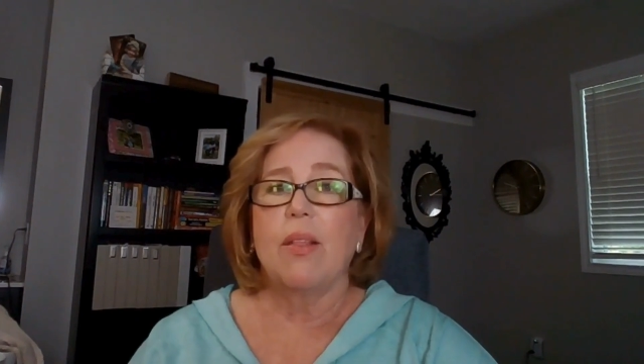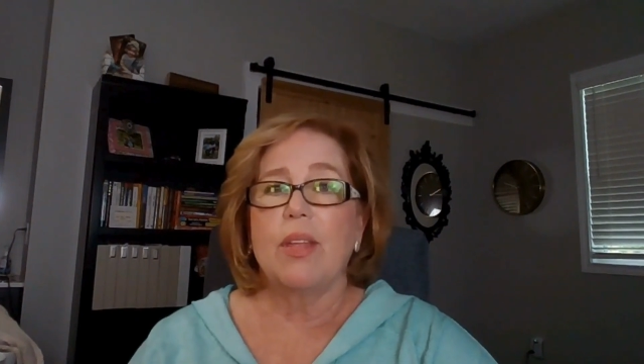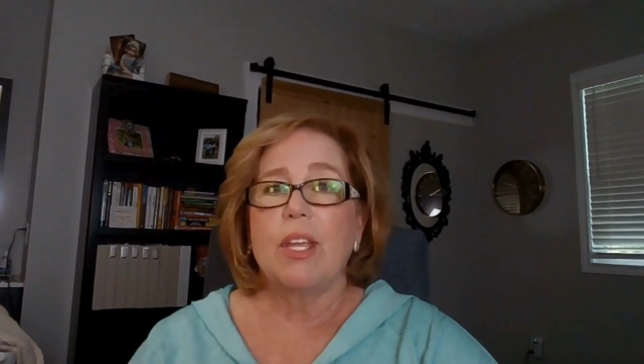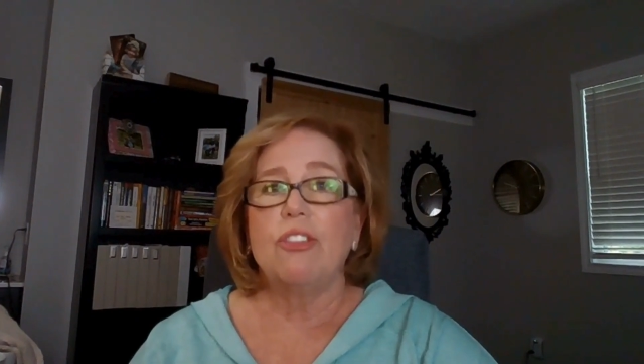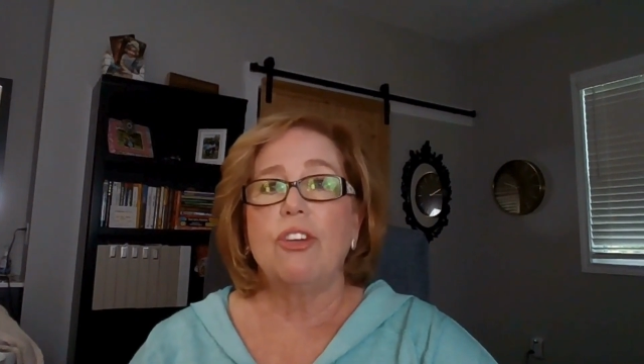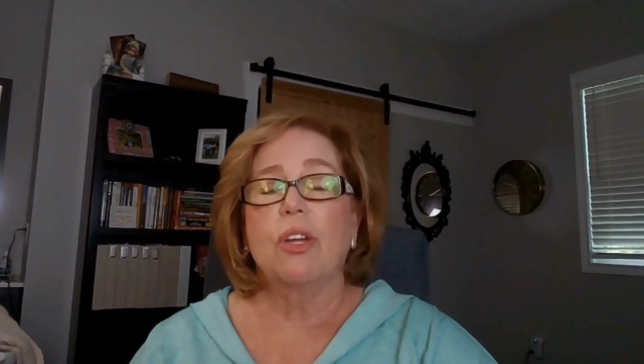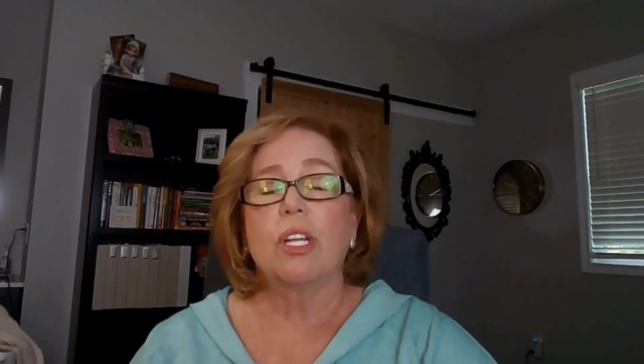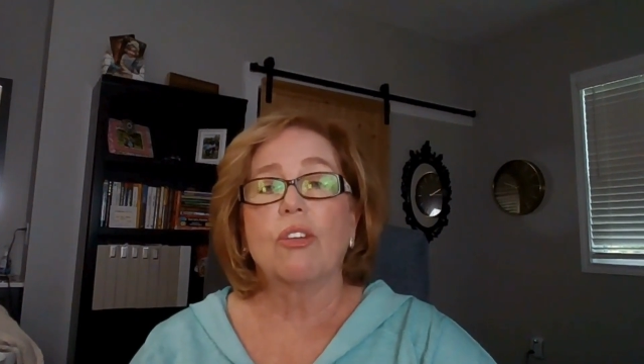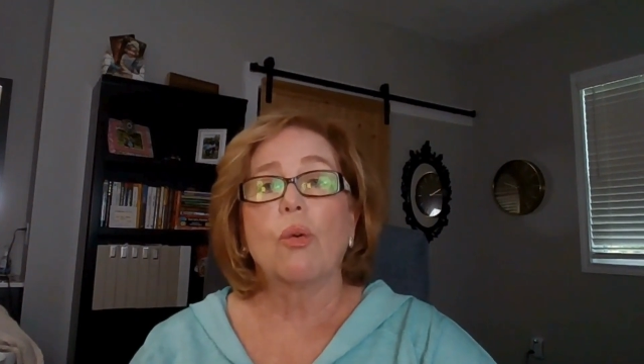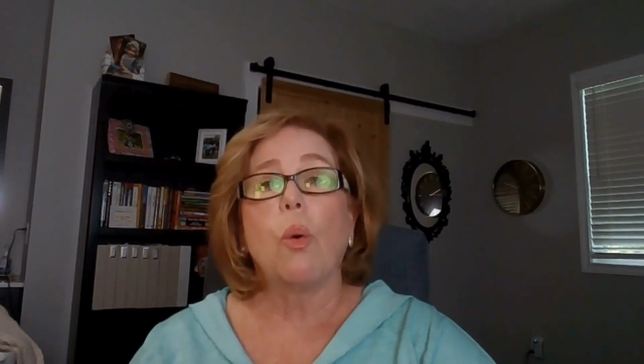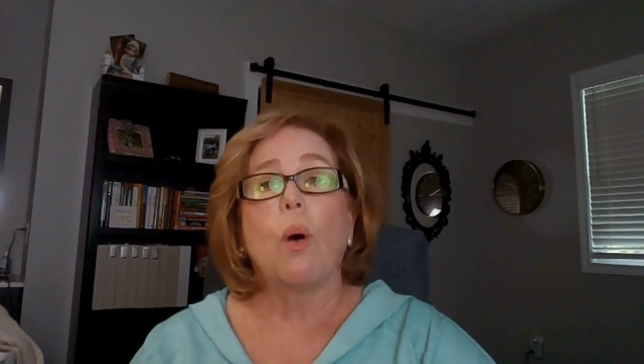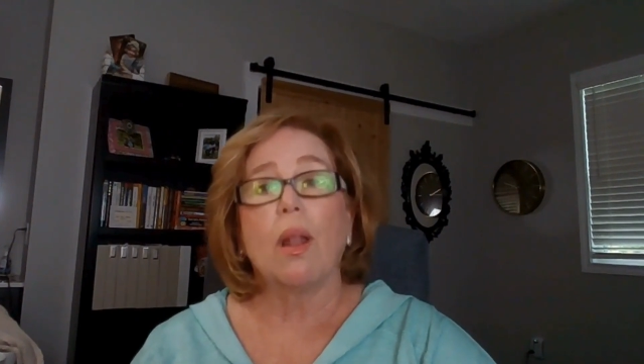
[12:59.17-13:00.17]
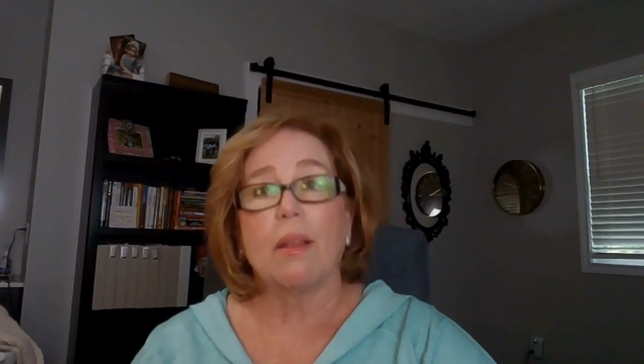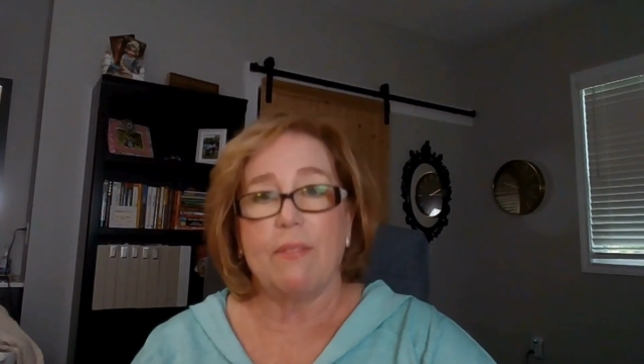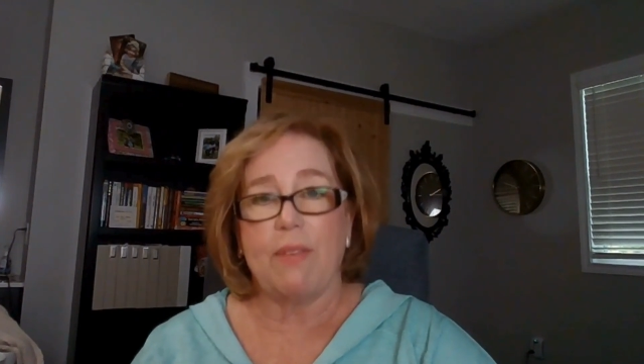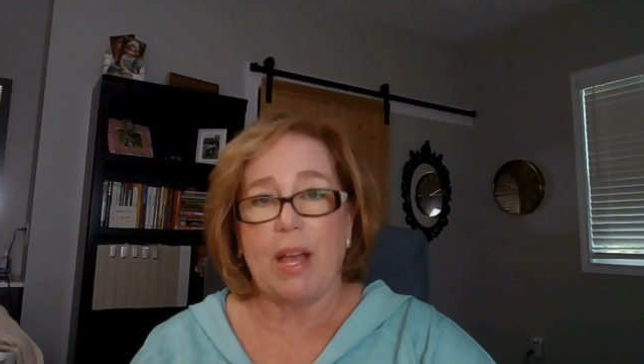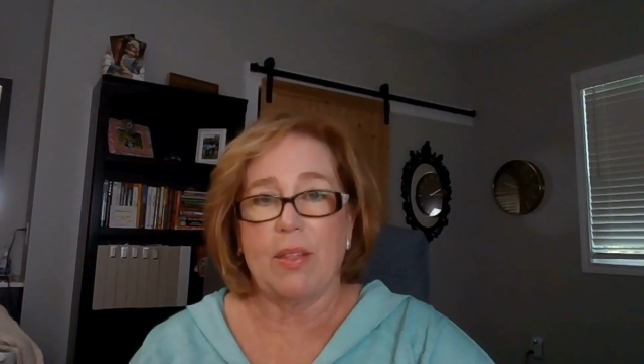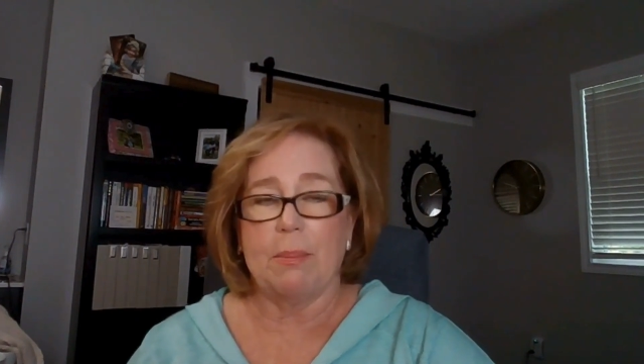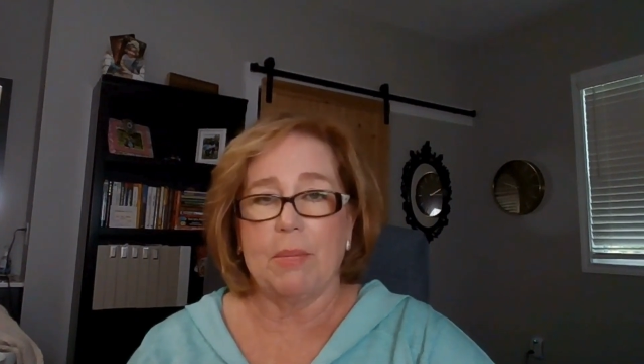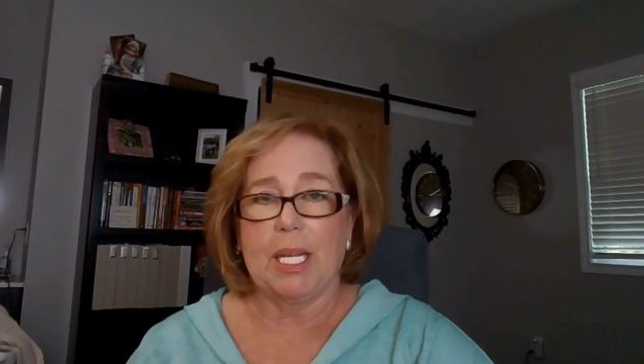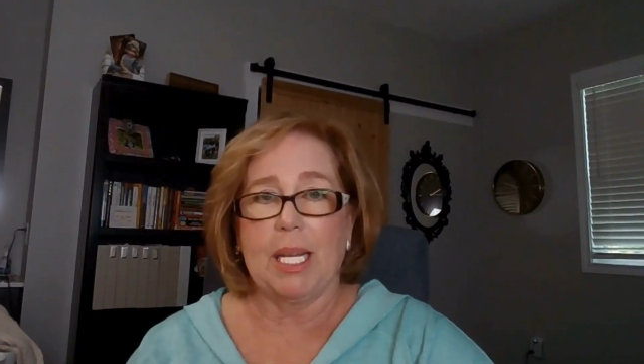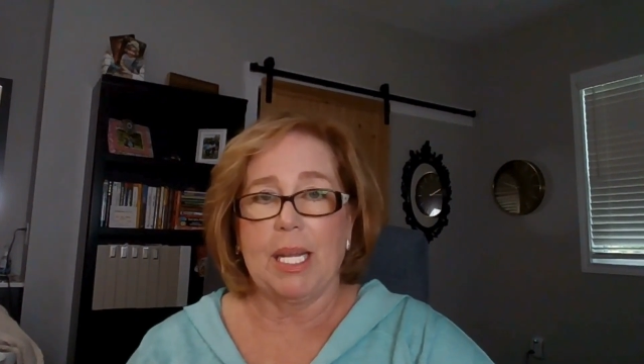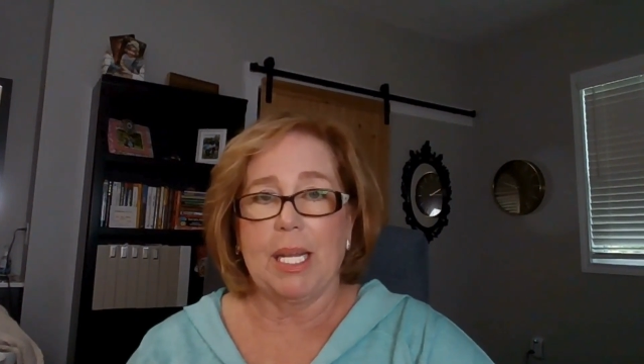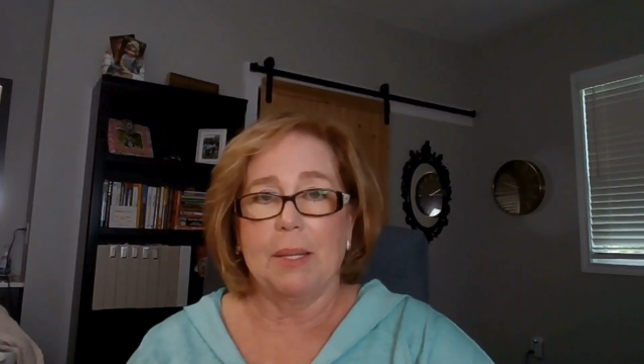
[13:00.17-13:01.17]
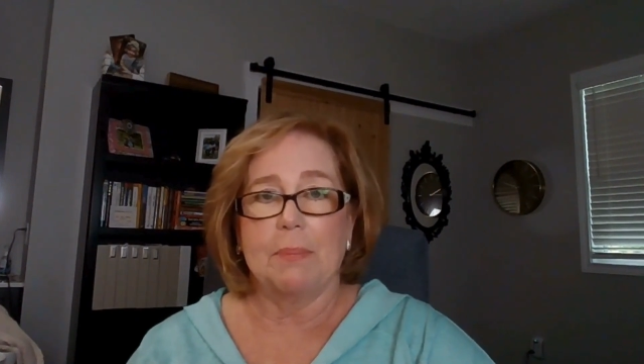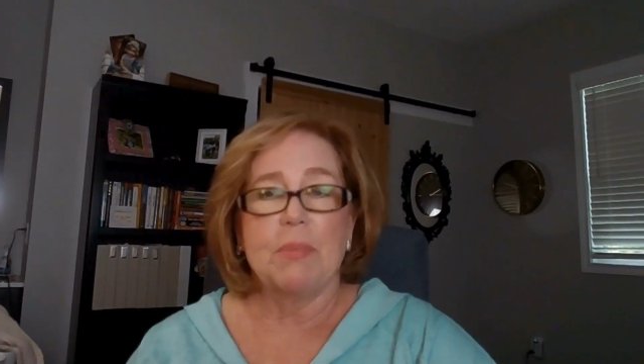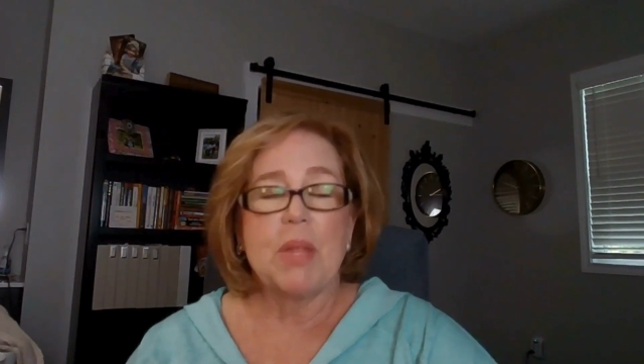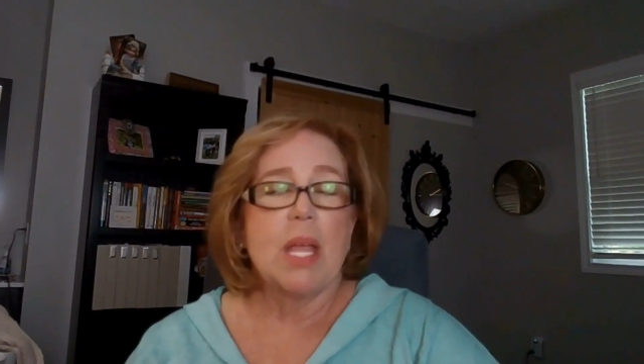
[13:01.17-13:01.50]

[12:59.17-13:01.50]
then you can qualify them to get in.